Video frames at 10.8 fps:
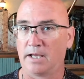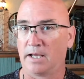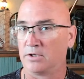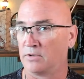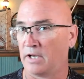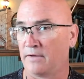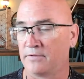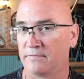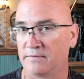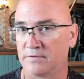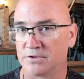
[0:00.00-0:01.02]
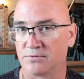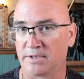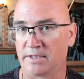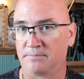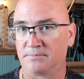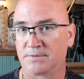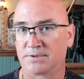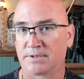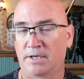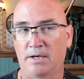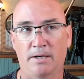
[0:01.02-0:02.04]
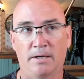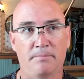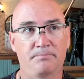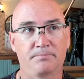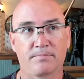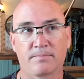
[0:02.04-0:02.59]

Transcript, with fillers: and you have the vivid dreams, um,